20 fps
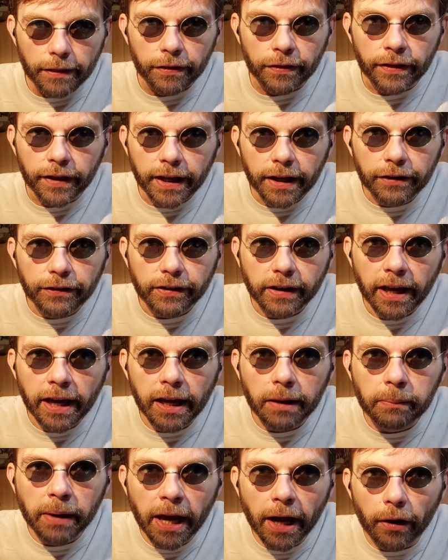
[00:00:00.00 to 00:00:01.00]
These
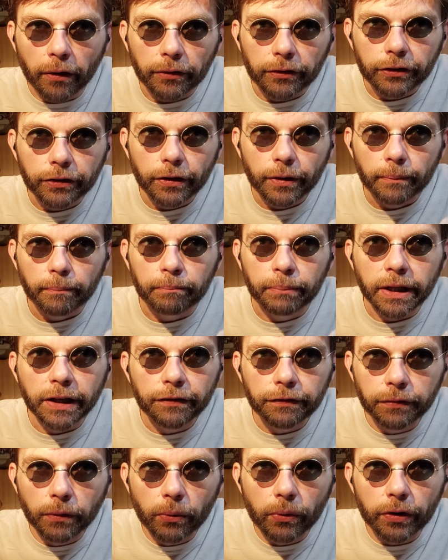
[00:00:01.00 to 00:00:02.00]
came out
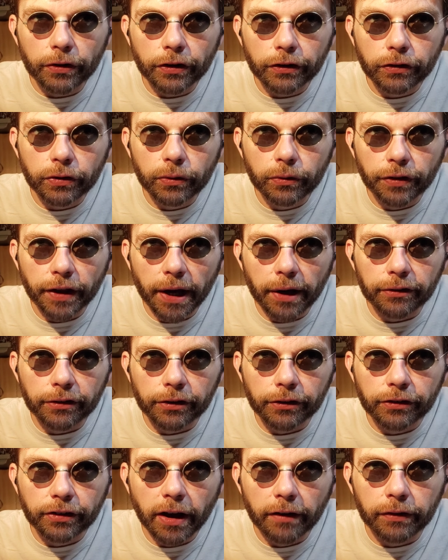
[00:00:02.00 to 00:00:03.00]
before the
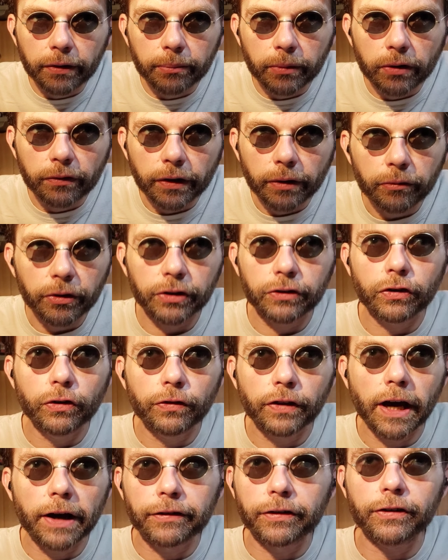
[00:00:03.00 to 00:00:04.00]
2007 movie. When
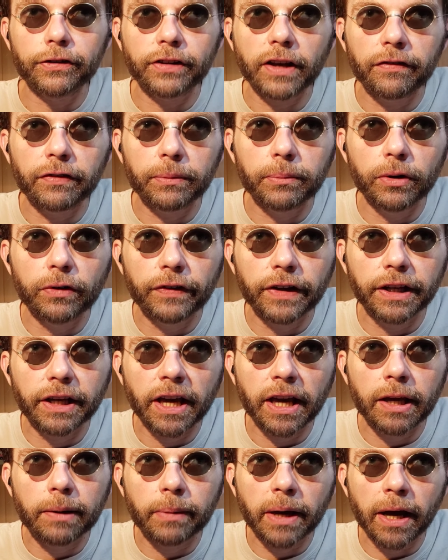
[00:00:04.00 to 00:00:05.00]
2007 movie
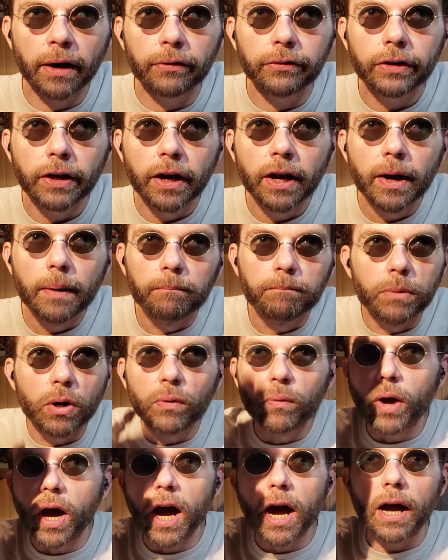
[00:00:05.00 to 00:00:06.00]
came out,
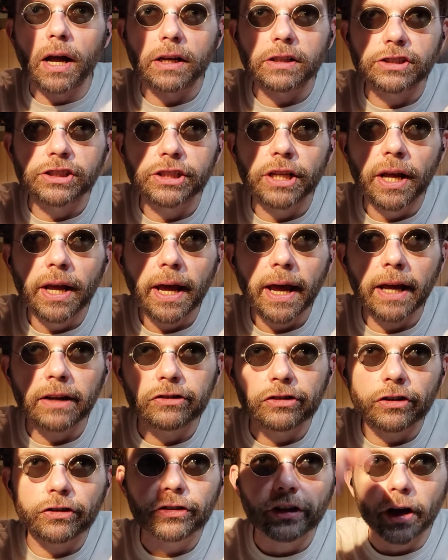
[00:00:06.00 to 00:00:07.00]
Mirage had
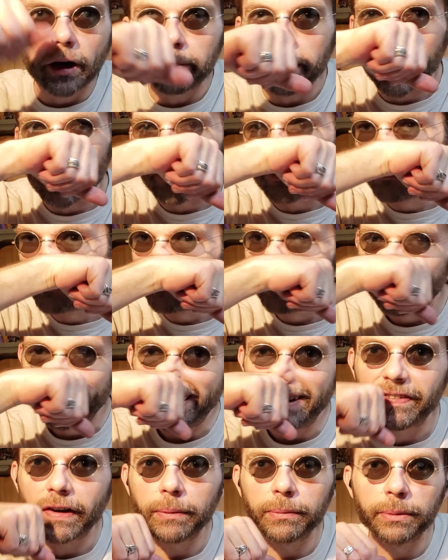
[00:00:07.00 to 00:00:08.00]
just come out,
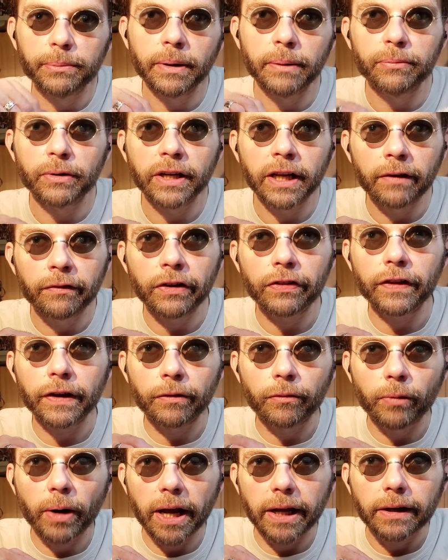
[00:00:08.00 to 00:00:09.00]
if I'm remembering everything
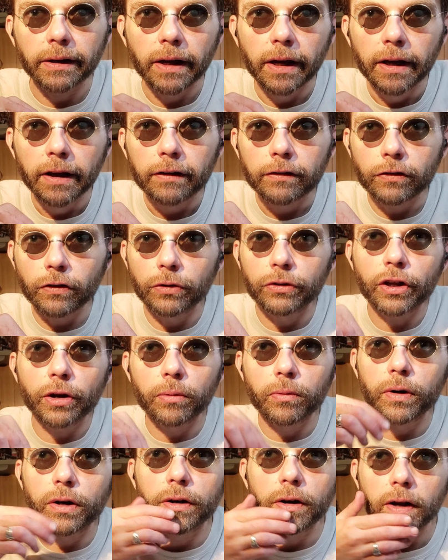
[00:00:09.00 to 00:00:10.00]
right. So there
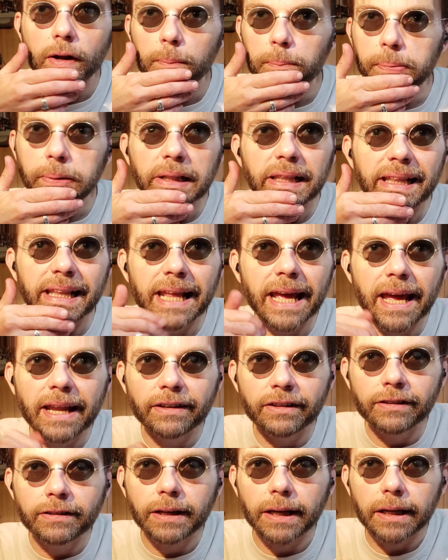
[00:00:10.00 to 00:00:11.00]
were
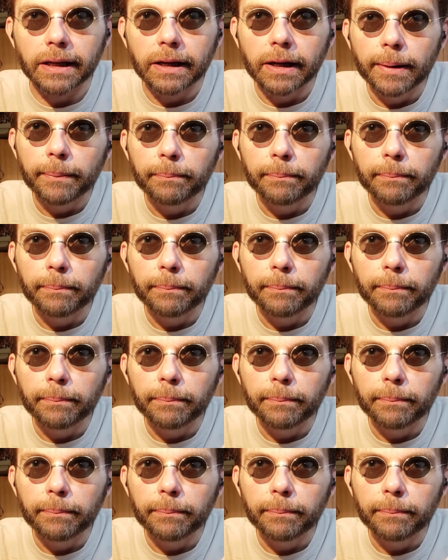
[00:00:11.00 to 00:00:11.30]
plenty